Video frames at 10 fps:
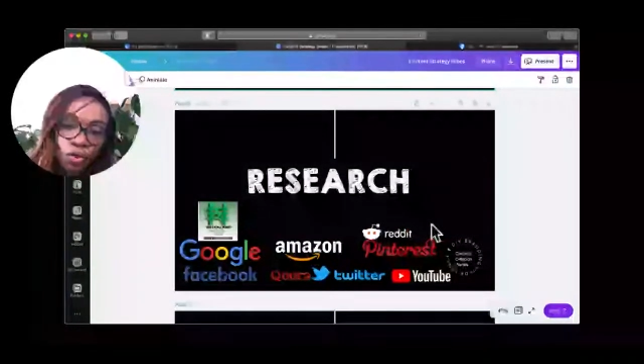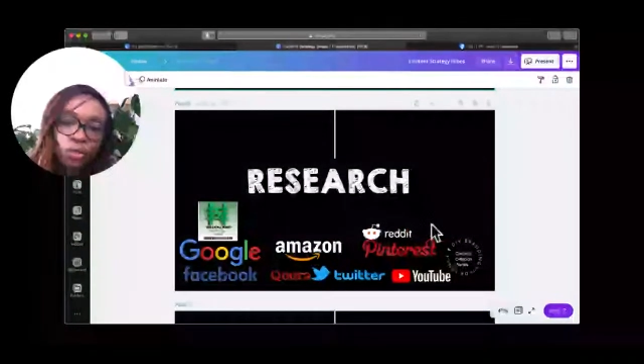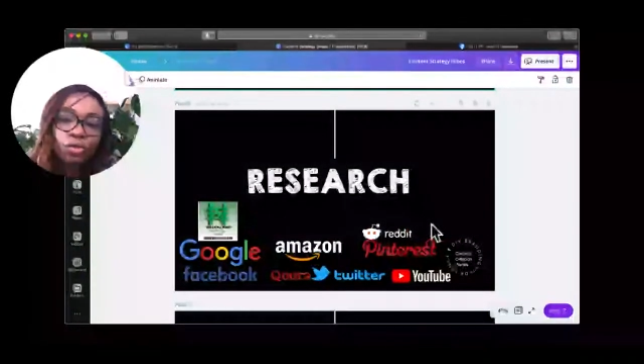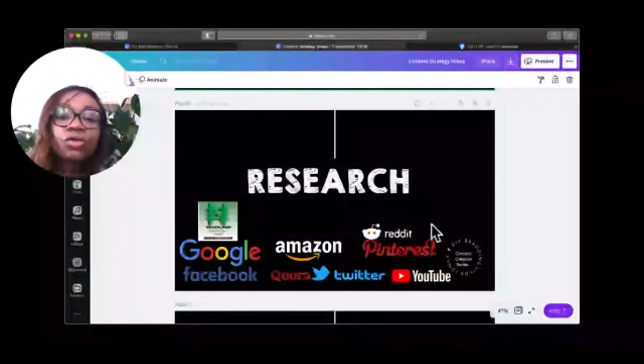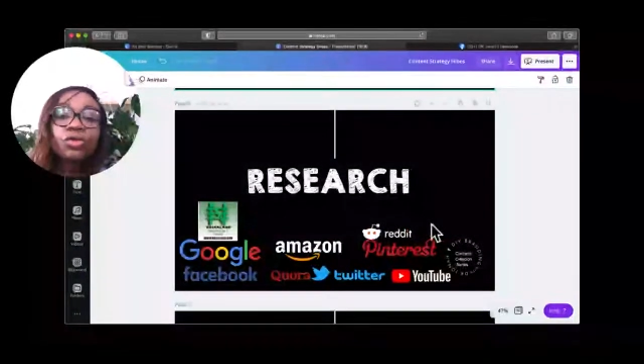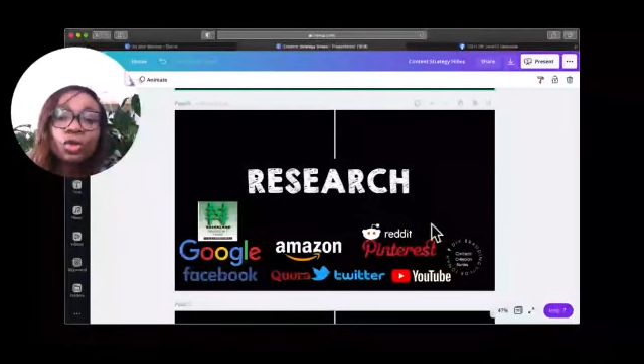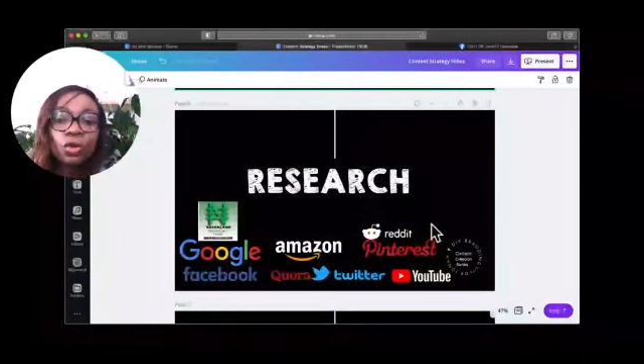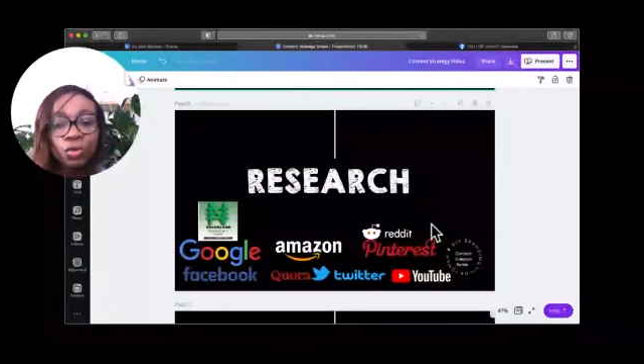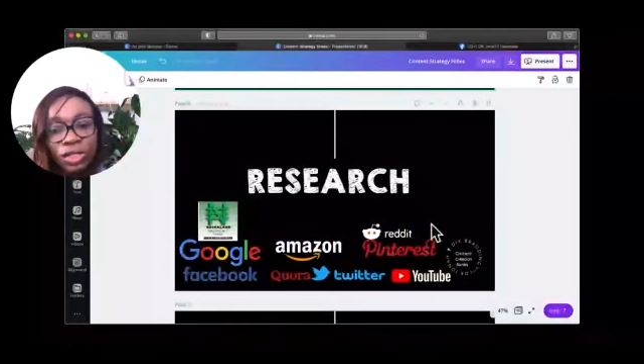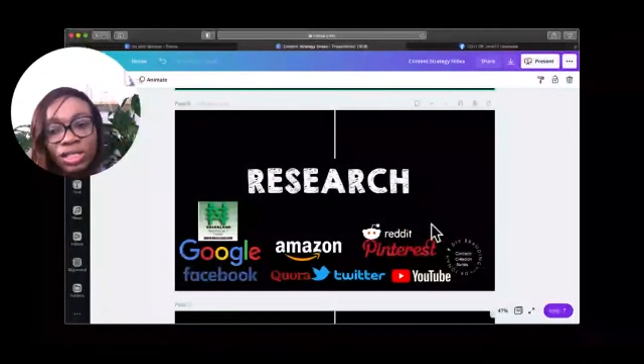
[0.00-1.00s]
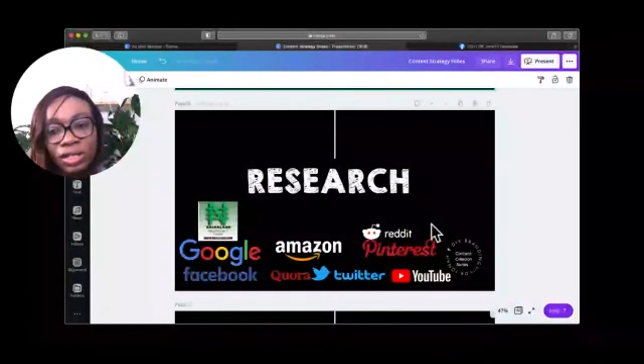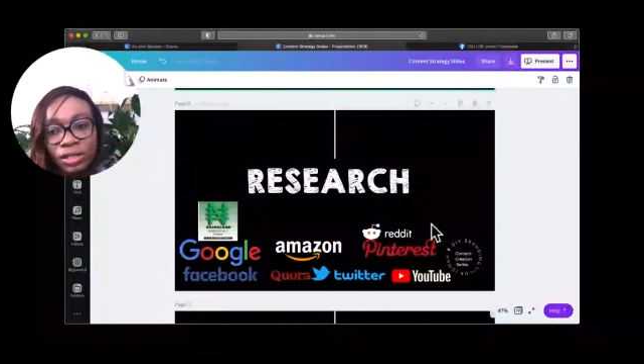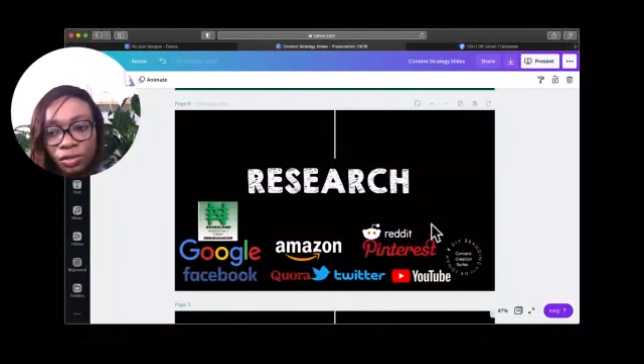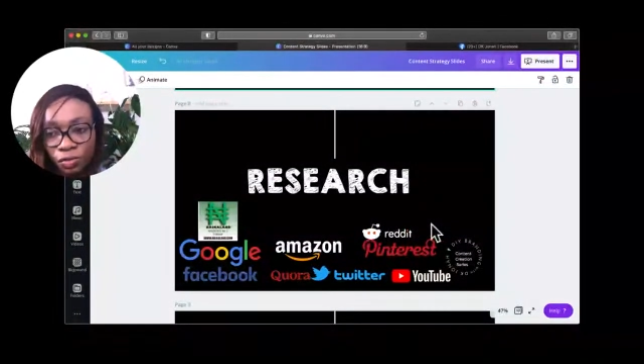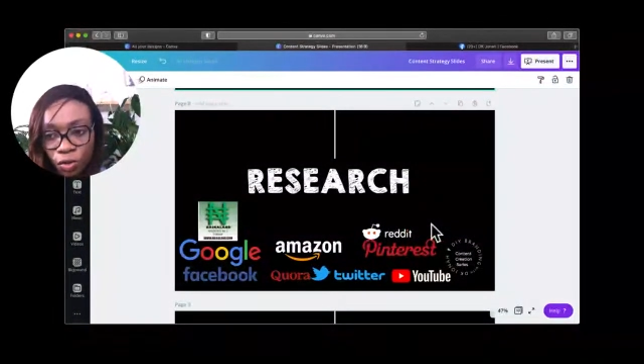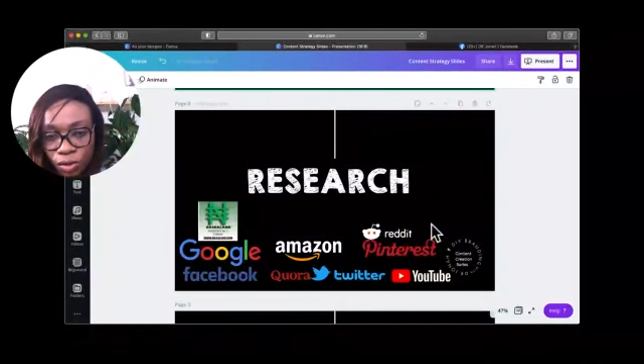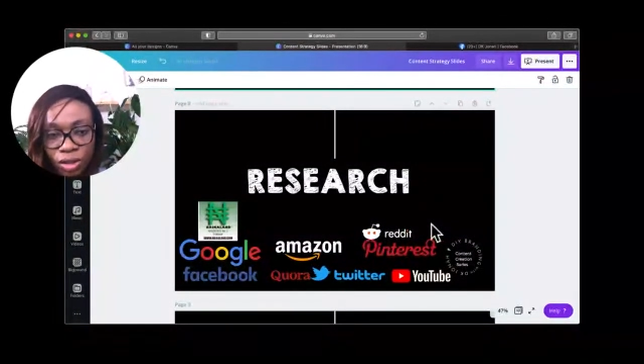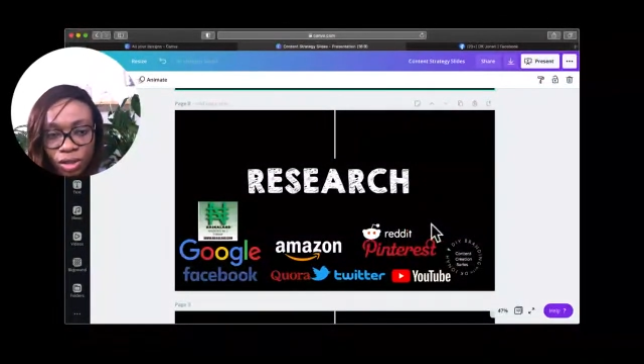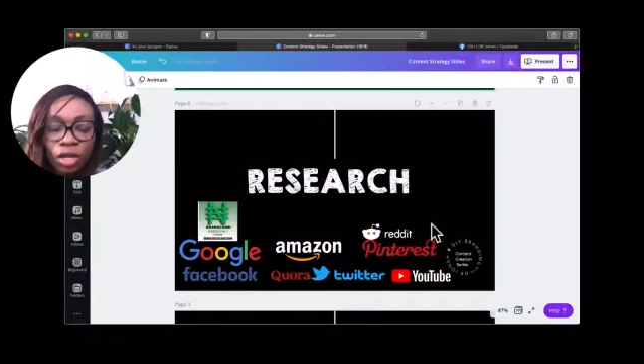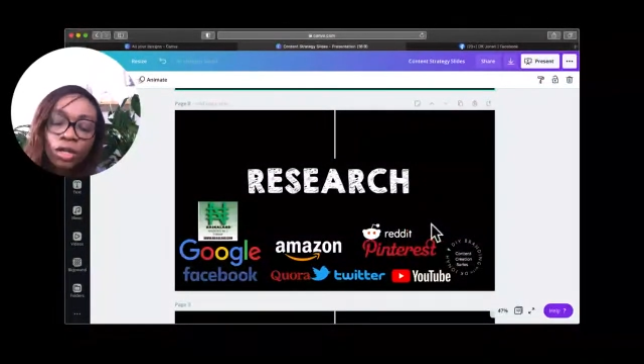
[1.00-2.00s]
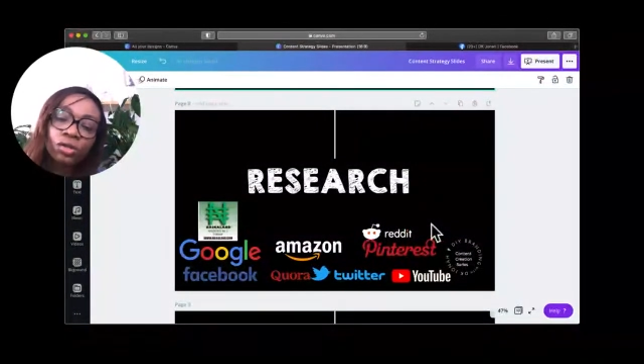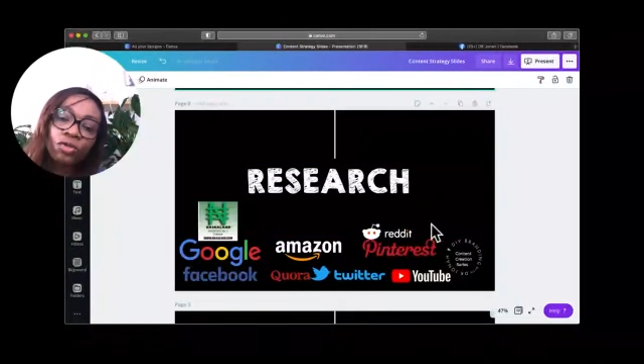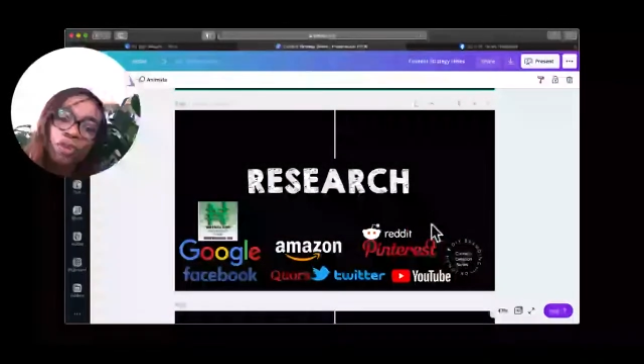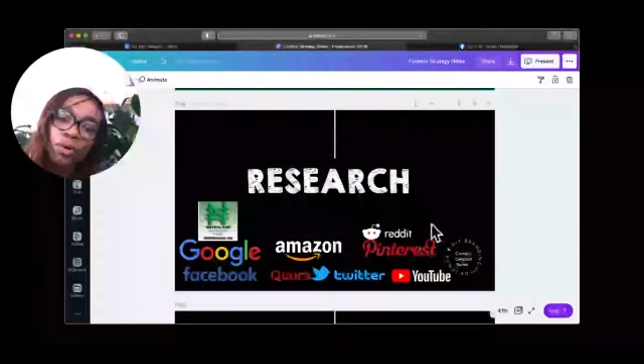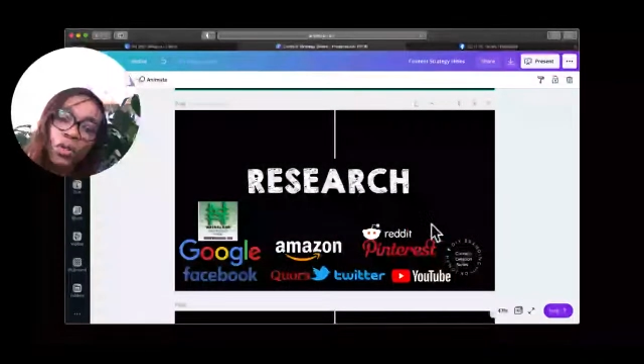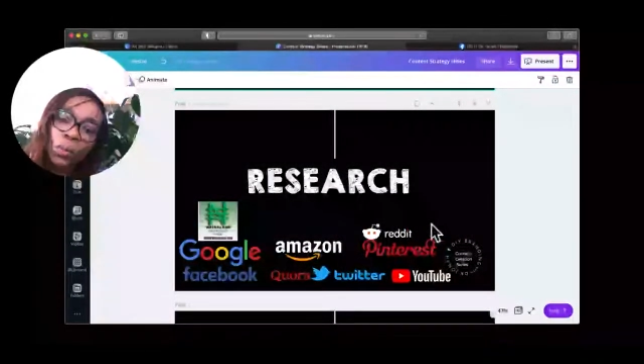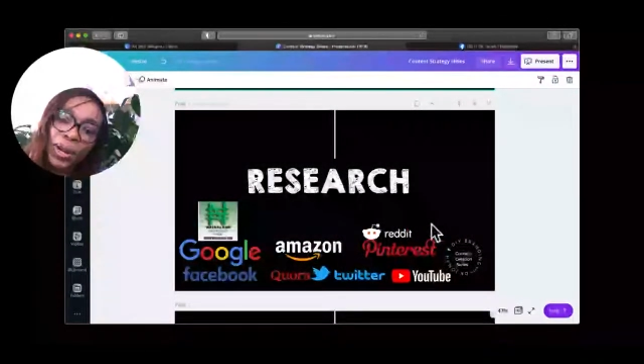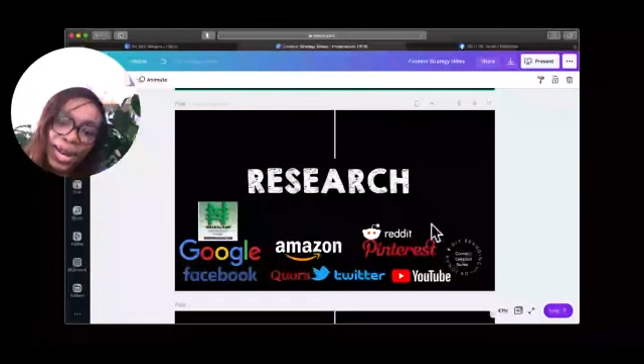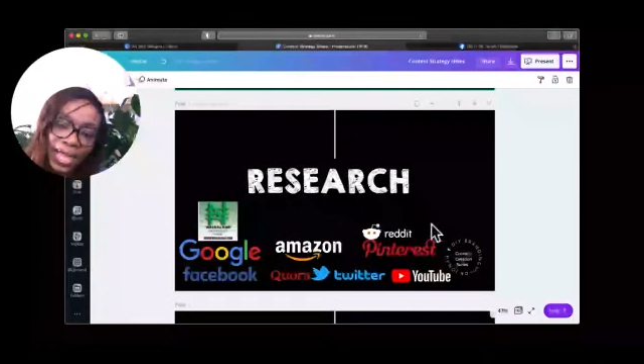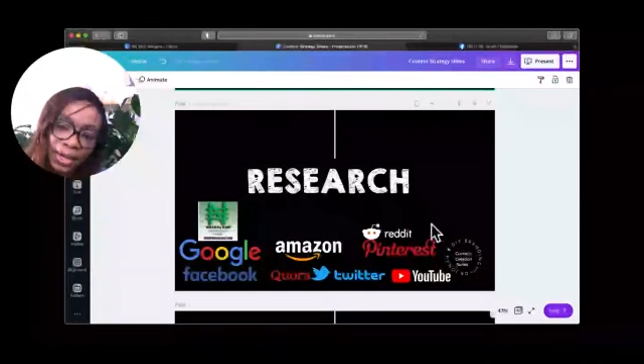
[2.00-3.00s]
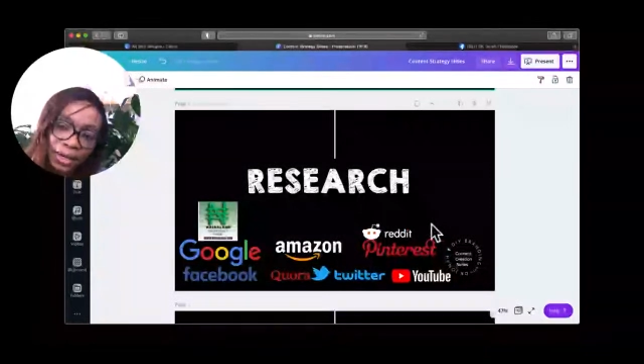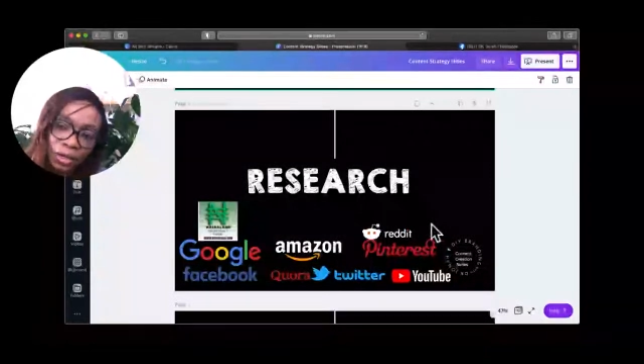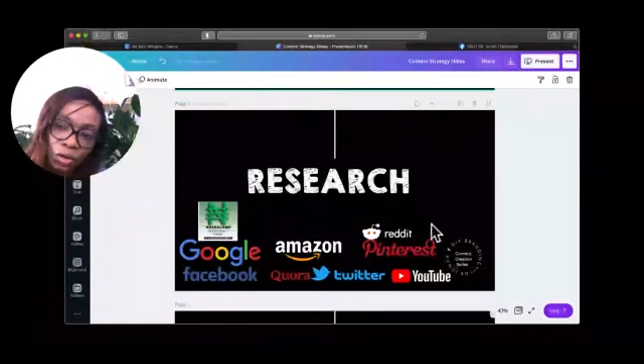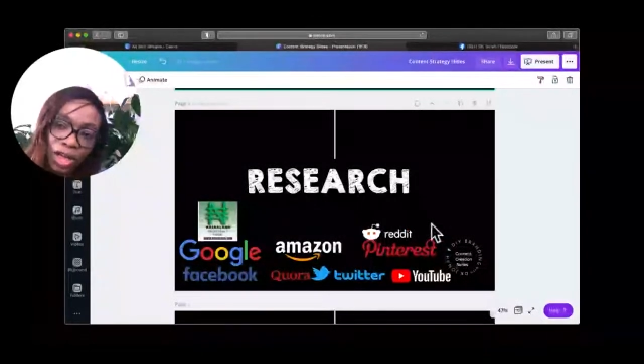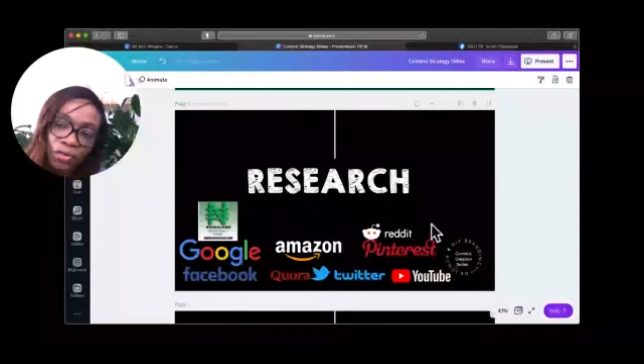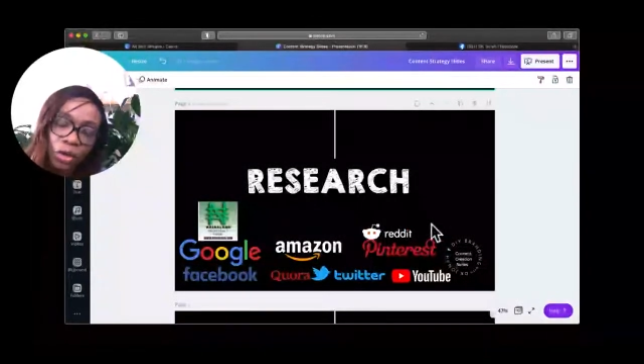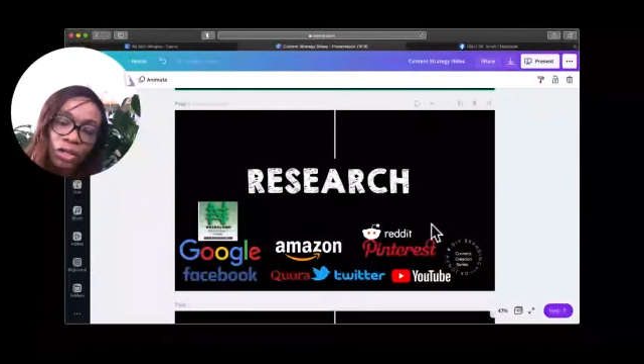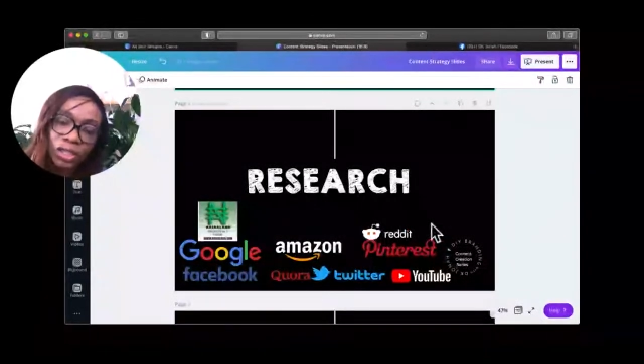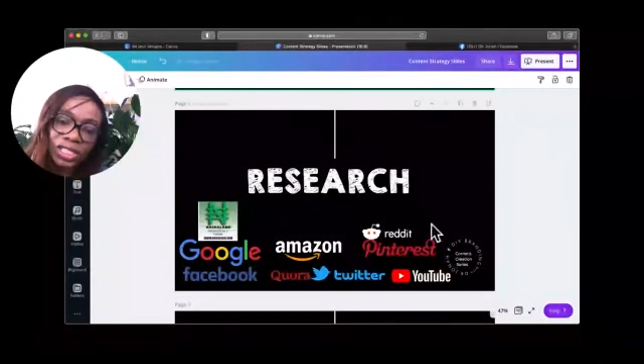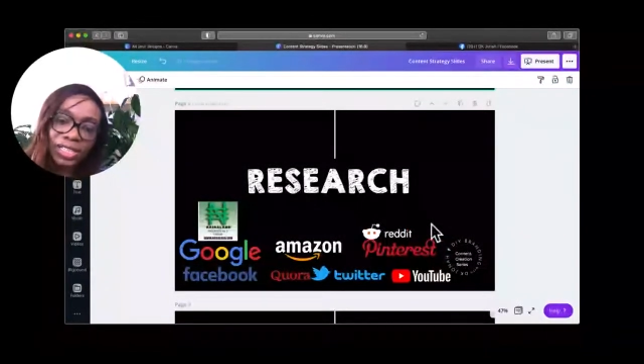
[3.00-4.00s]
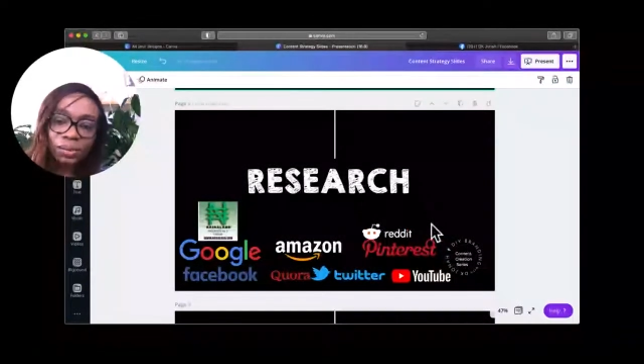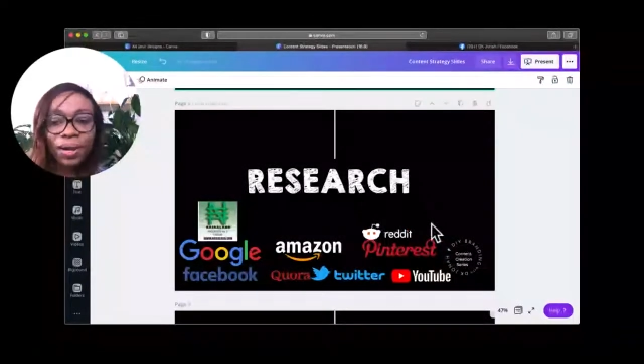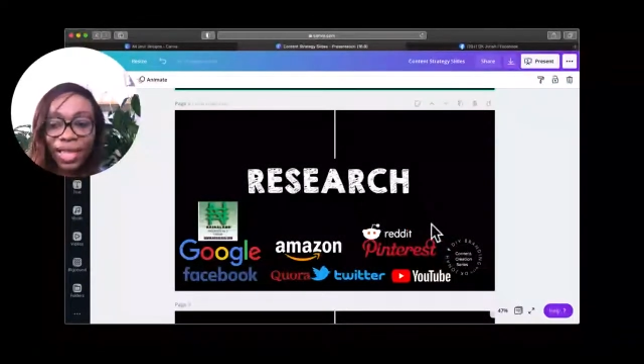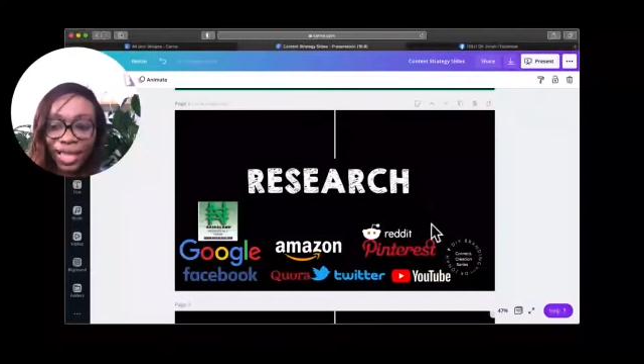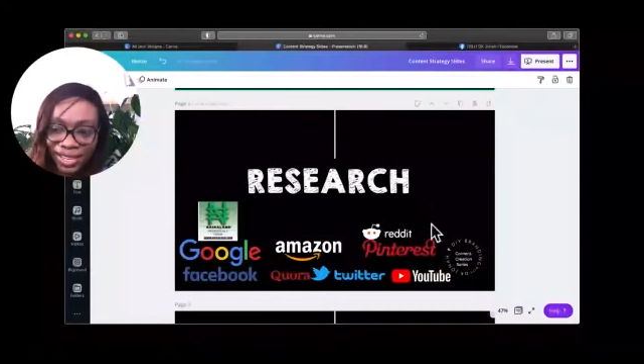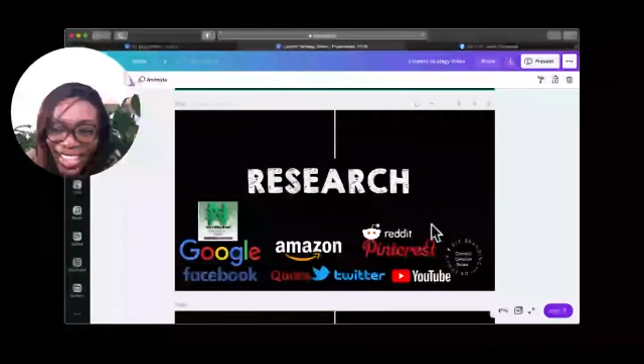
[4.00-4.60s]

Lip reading: Do your research first. So from your plan, you have a content plan.